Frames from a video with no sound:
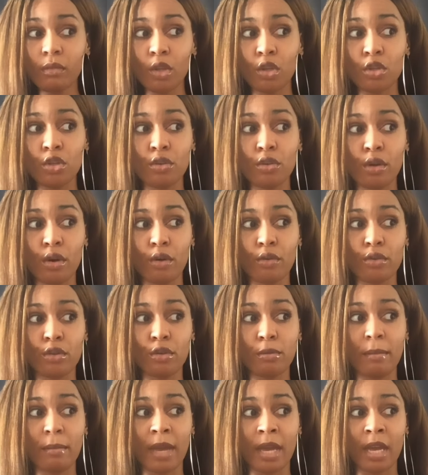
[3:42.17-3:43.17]
you know,
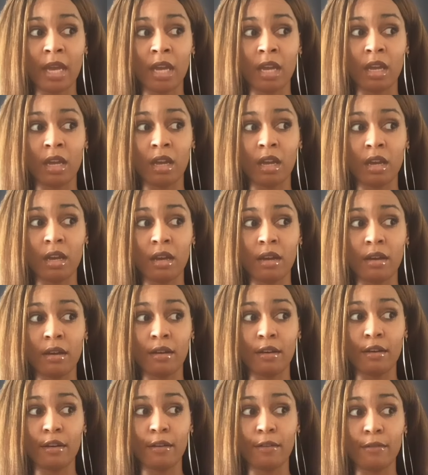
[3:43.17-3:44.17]
you may
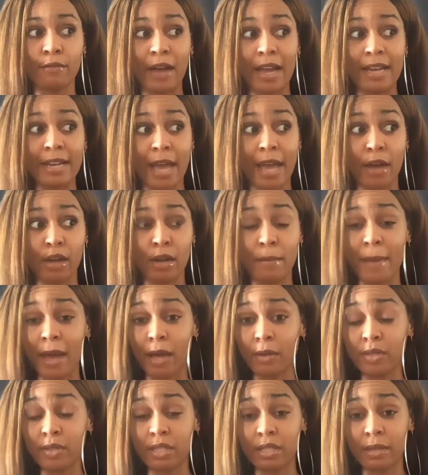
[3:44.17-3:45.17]
find out
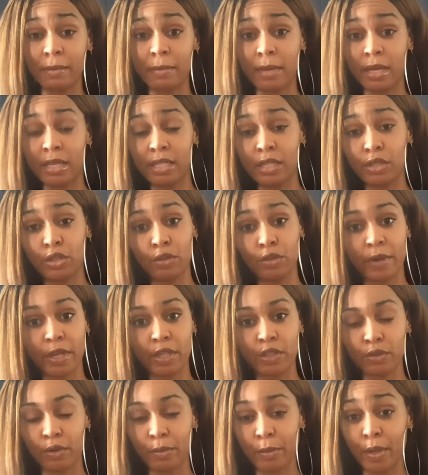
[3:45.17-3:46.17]
about some a
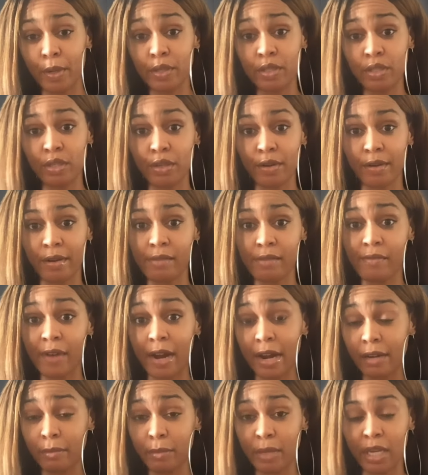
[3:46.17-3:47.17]
situation or person in your
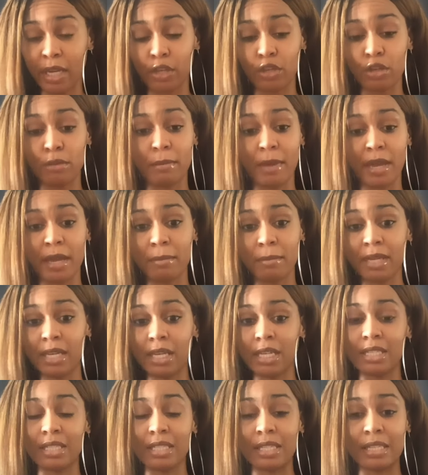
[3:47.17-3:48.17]
environment and you may
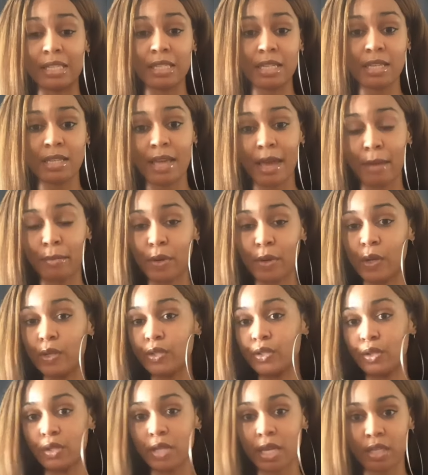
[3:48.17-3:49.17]
begin to see that
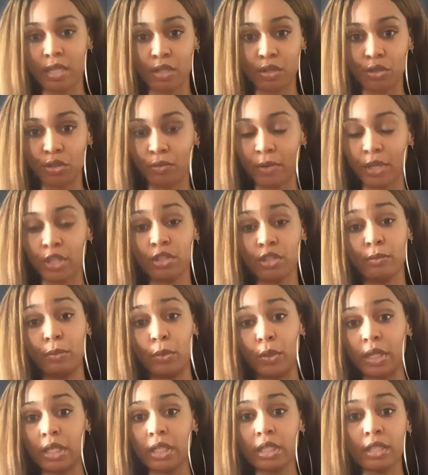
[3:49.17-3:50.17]
person or that situation
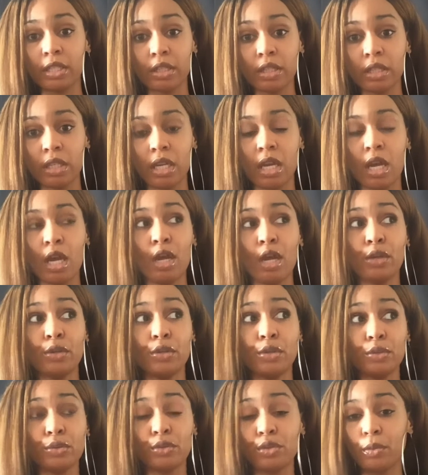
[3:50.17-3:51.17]
more clearly
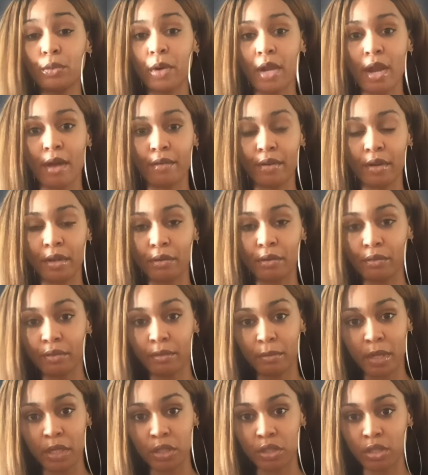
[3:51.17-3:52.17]
due to whatever
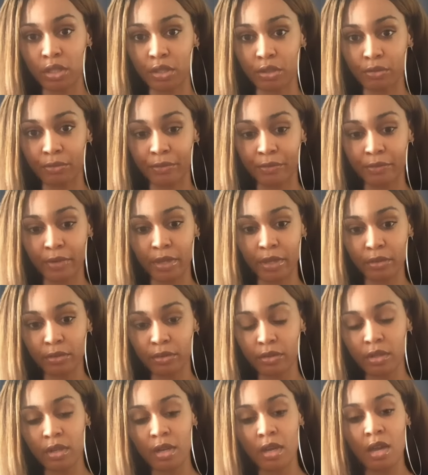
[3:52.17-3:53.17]
information is
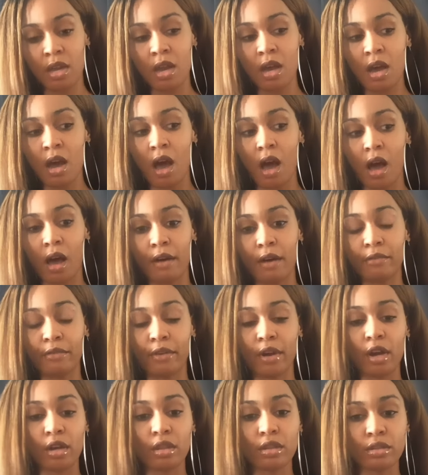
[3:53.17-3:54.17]
revealed uh, for
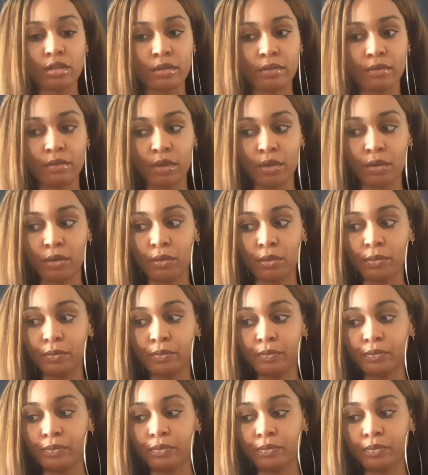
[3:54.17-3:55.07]
others of you